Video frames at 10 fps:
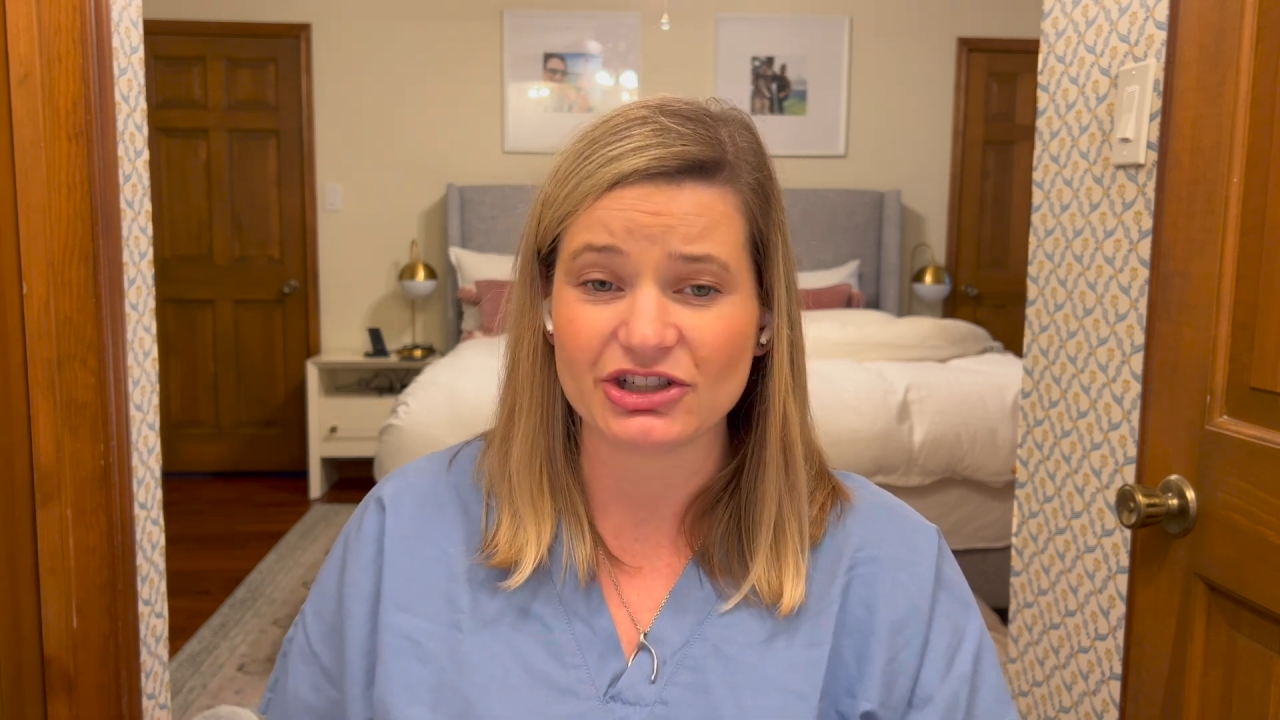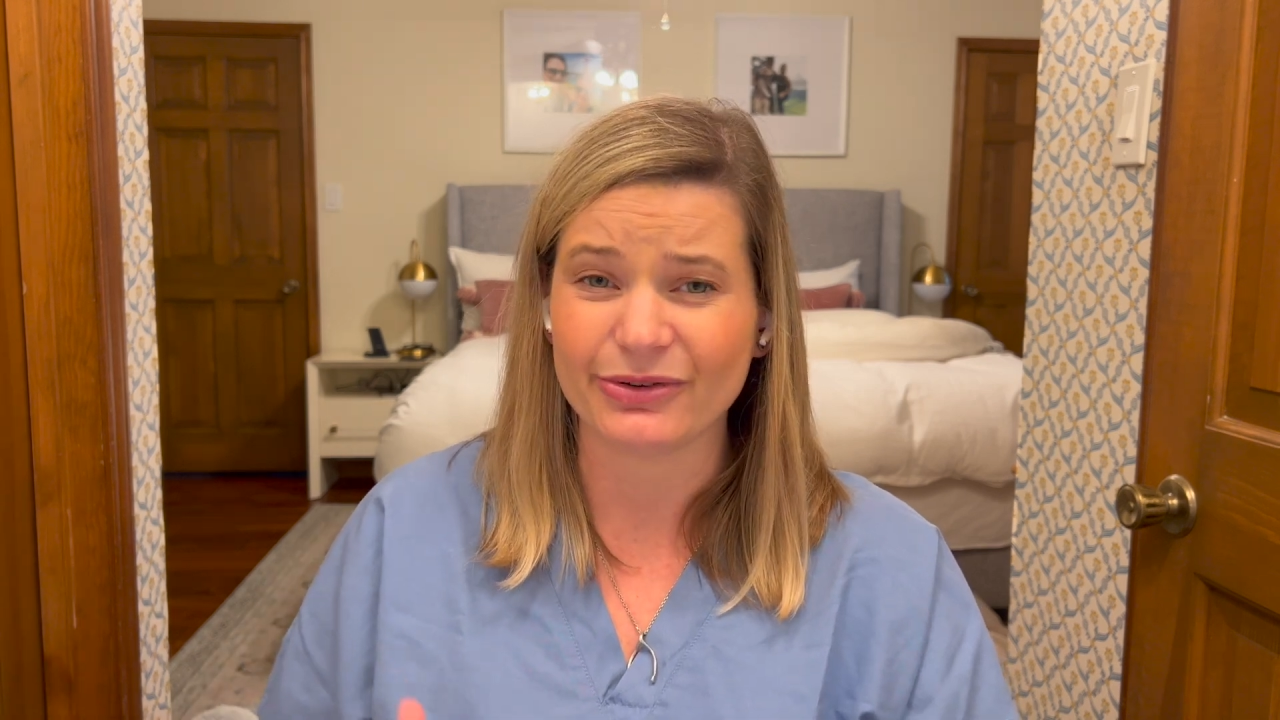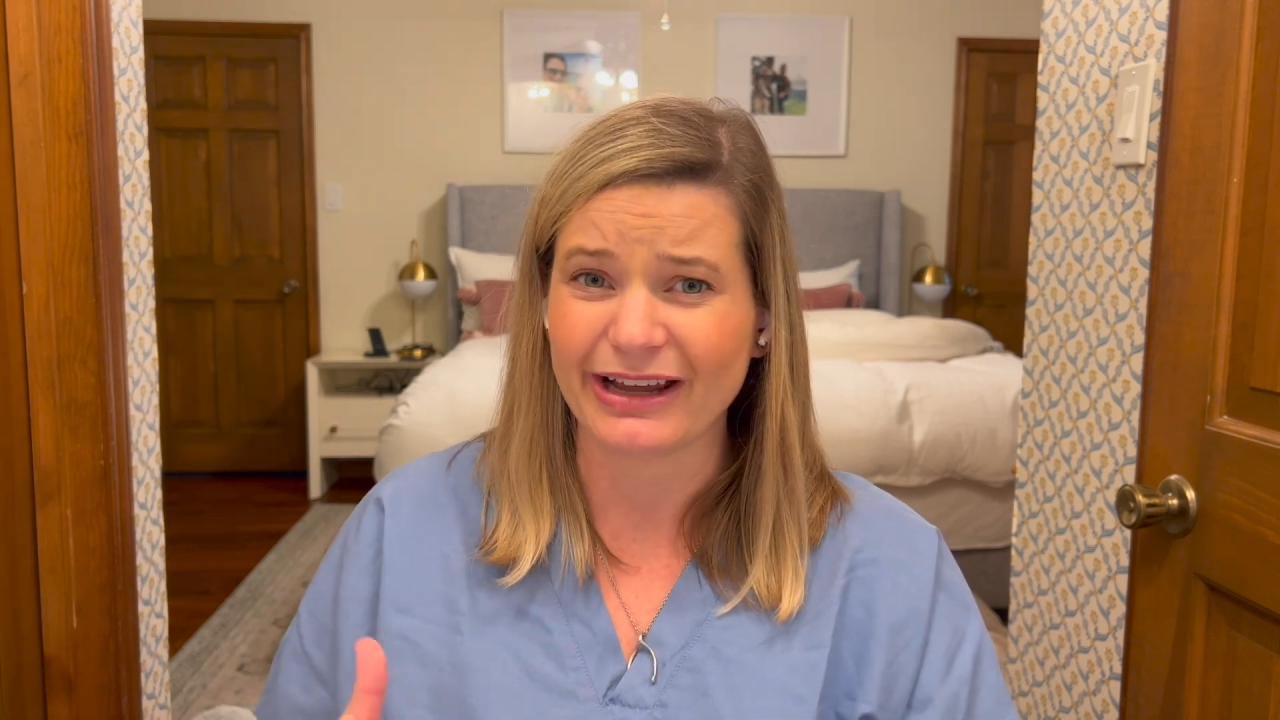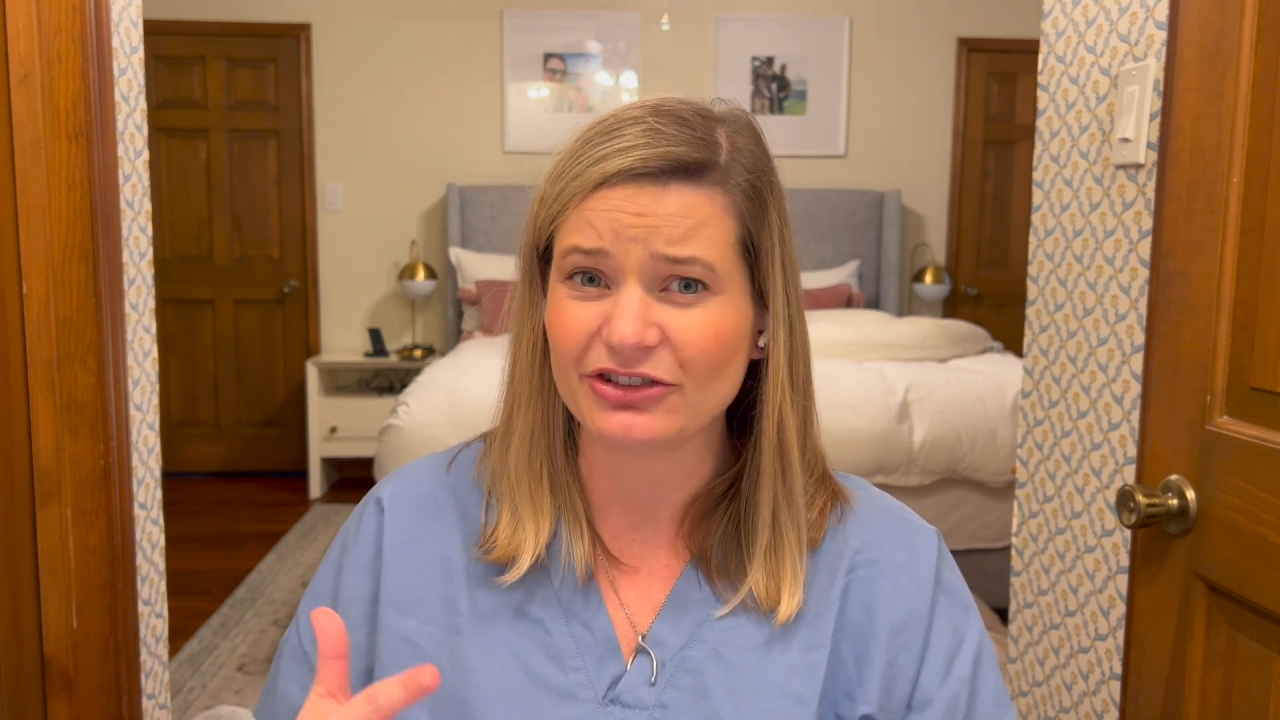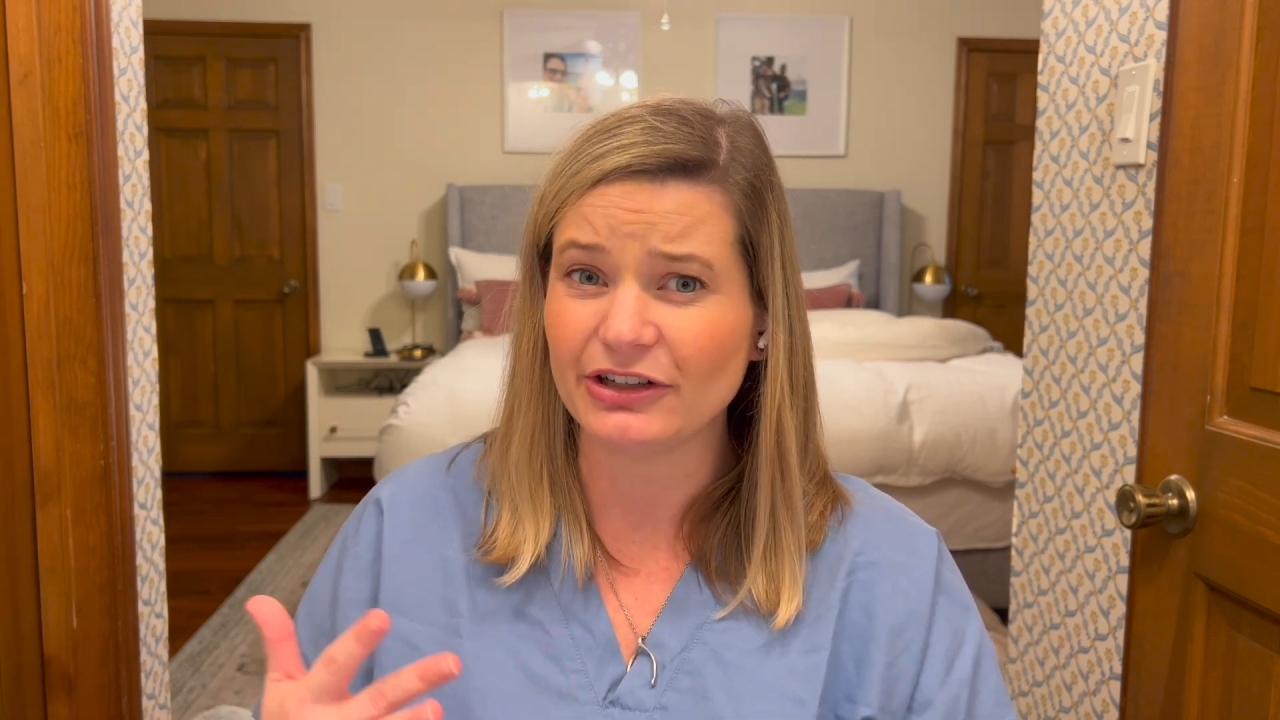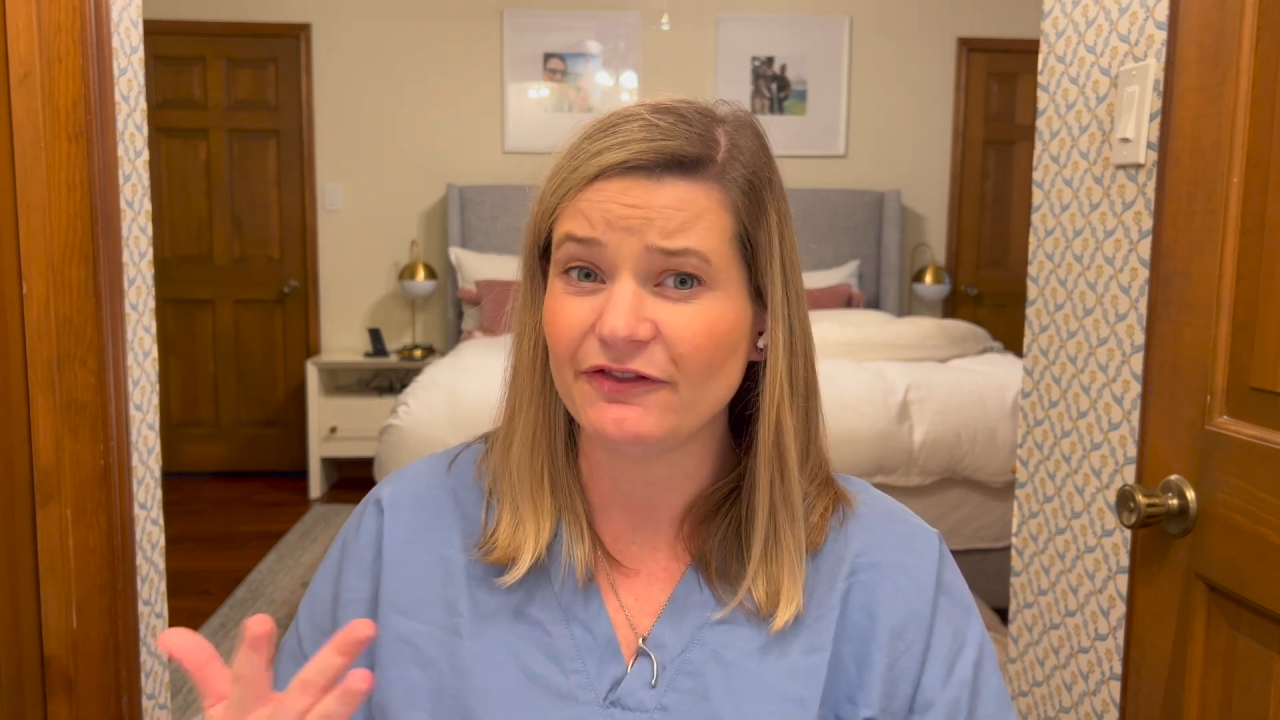It was actually